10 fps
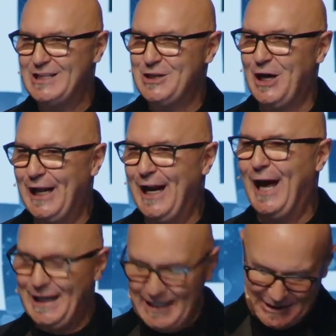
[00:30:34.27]
Shout it
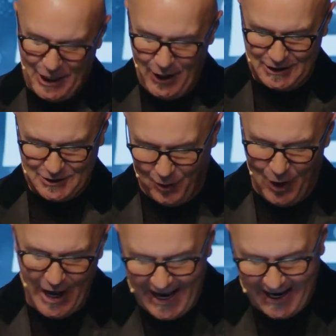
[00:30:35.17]
out. He's on his
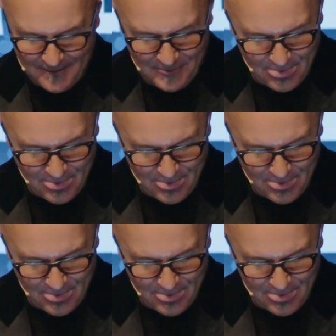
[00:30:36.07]
way.